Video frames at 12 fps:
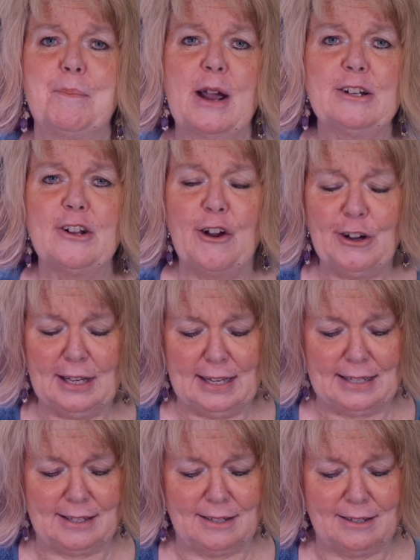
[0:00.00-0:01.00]
by
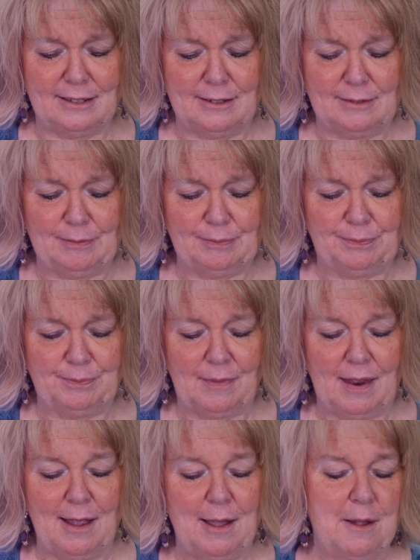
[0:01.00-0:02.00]
darkness.
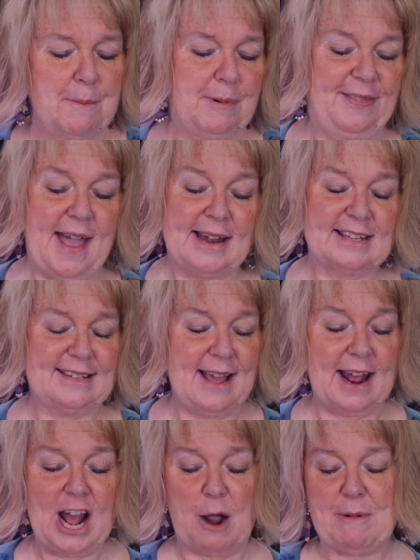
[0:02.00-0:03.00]
But that is
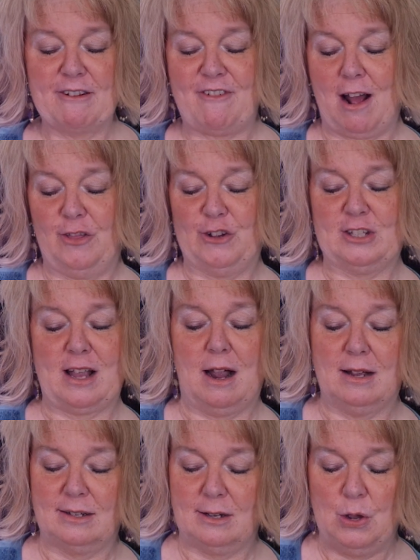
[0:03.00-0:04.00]
not how my father
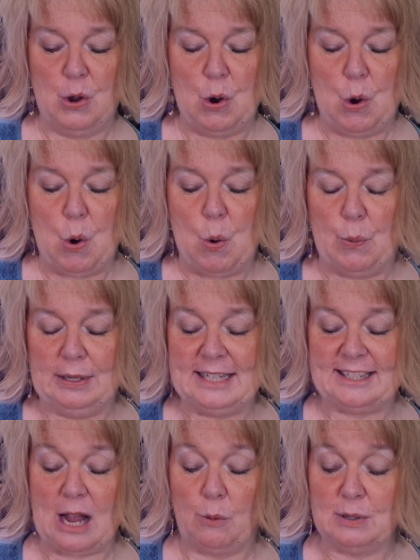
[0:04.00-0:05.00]
saw it. What
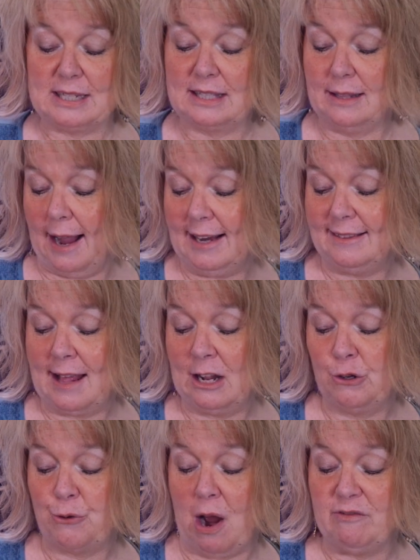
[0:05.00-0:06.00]
he saw was light that
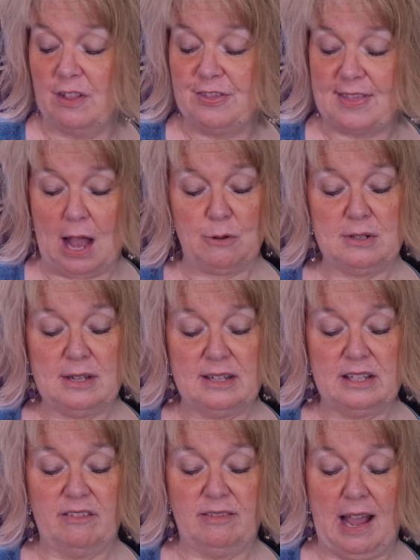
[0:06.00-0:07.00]
had traveled
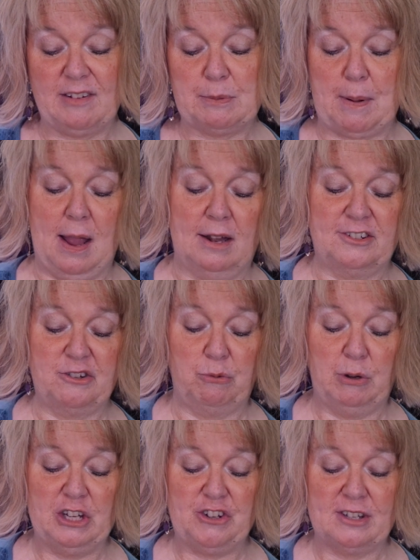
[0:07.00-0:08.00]
thousands of lifespans
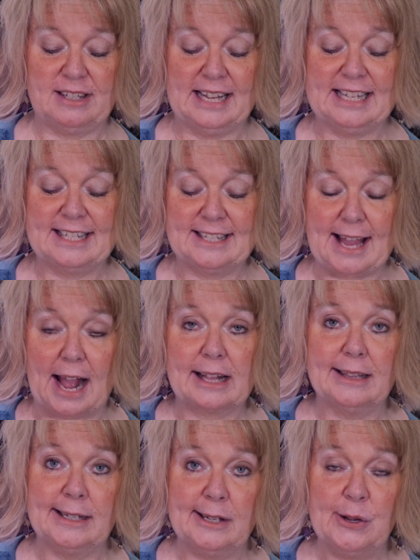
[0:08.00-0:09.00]
to reach us
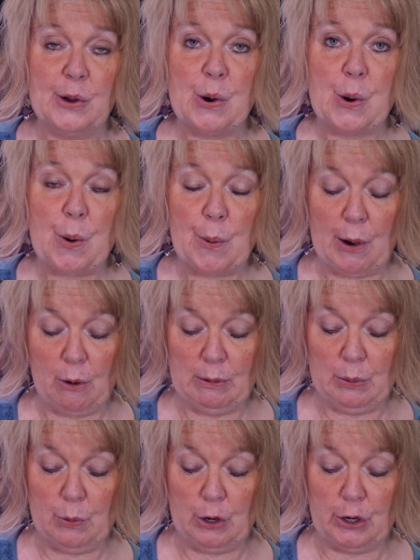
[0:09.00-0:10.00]
exactly where
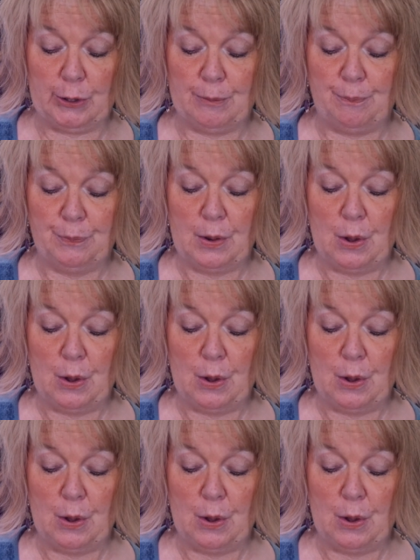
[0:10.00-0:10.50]
we were.